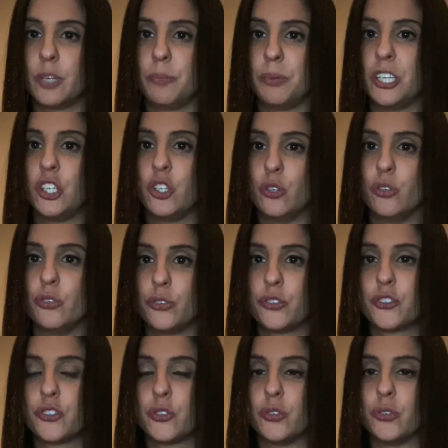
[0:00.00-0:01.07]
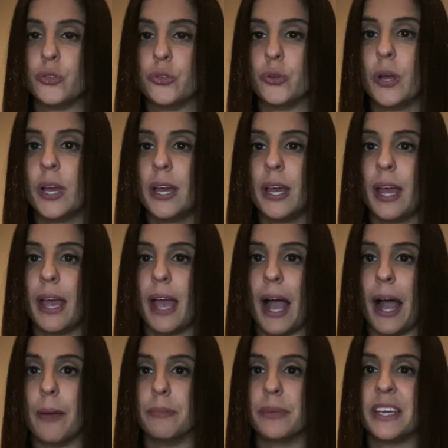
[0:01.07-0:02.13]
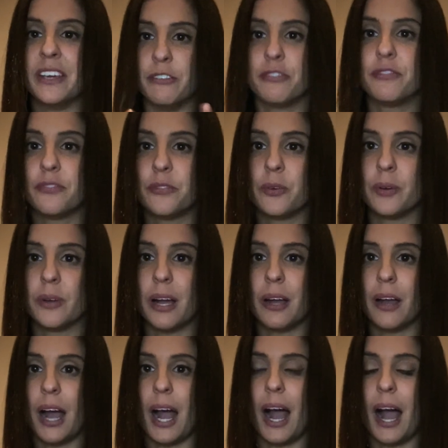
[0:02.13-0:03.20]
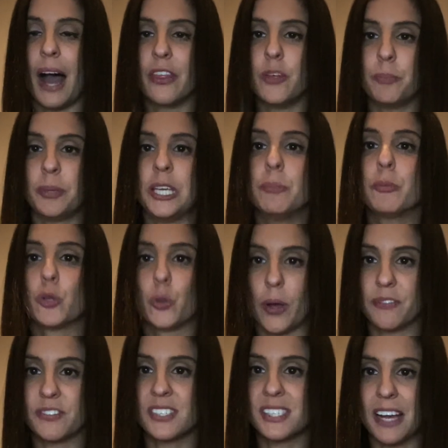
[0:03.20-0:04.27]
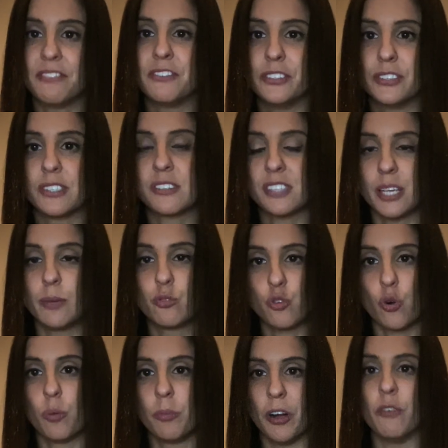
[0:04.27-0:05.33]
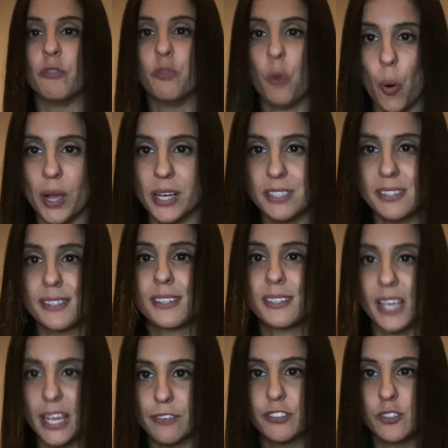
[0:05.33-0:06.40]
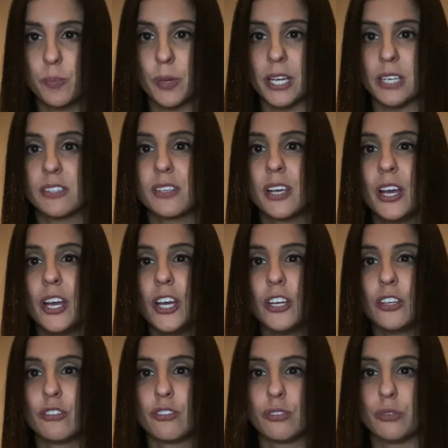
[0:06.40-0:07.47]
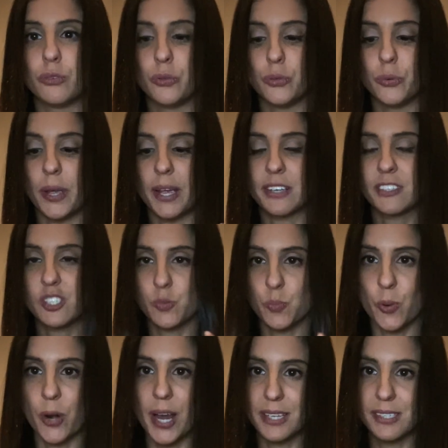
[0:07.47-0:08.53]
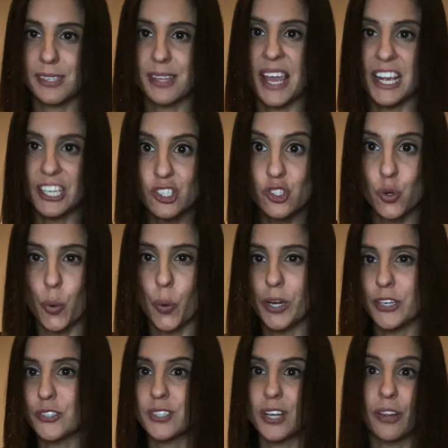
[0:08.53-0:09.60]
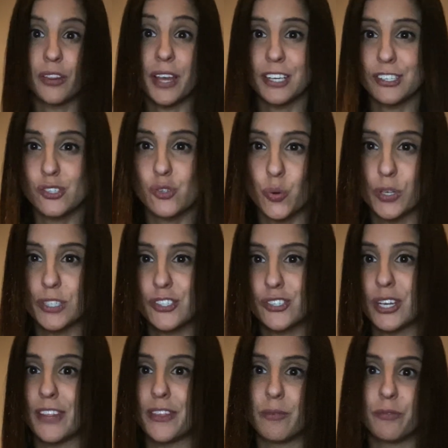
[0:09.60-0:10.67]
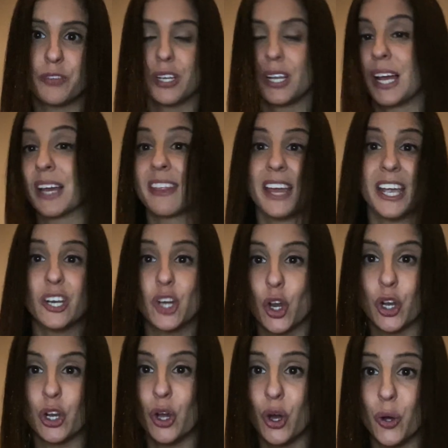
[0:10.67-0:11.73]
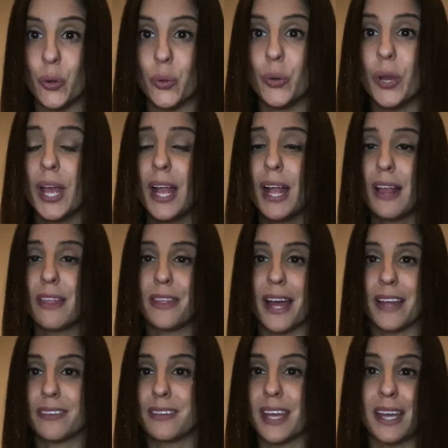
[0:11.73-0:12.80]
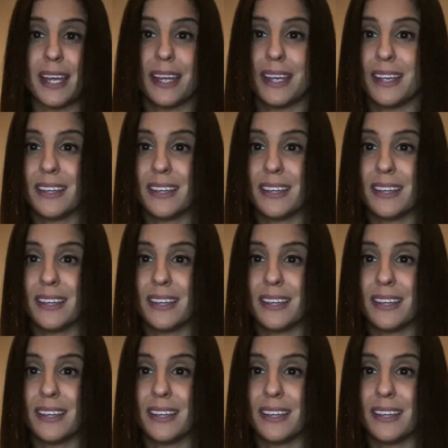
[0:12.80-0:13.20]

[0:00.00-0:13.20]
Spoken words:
be used to give other people who have suffered the same trauma a voice, a safe space to express their stories, tell their stories, to let them feel like they're not alone, that there